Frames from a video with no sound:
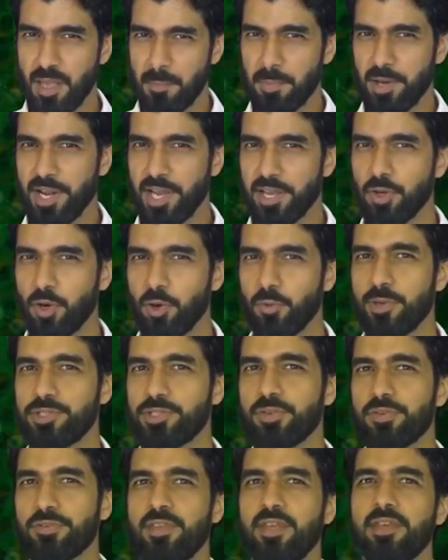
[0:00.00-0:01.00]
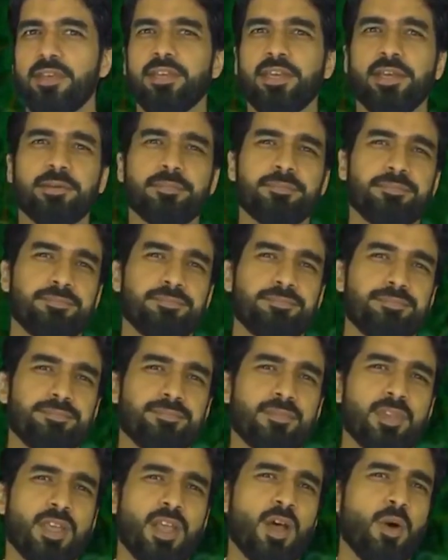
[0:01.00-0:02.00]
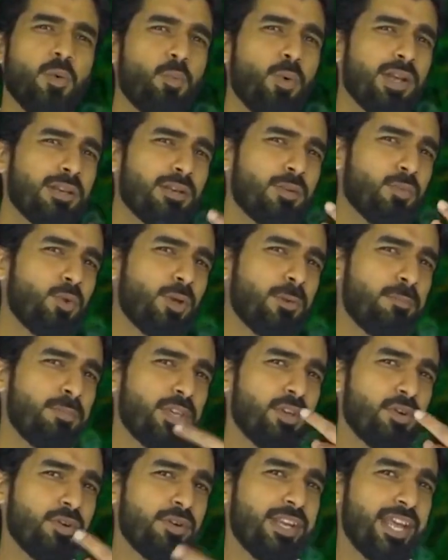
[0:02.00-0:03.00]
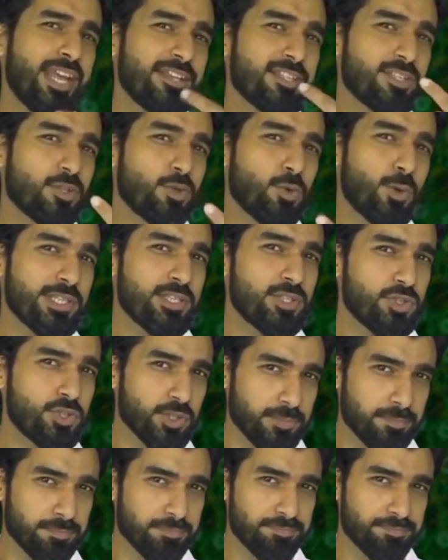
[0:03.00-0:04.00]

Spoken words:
But I know what you're thinking. What would be your next question?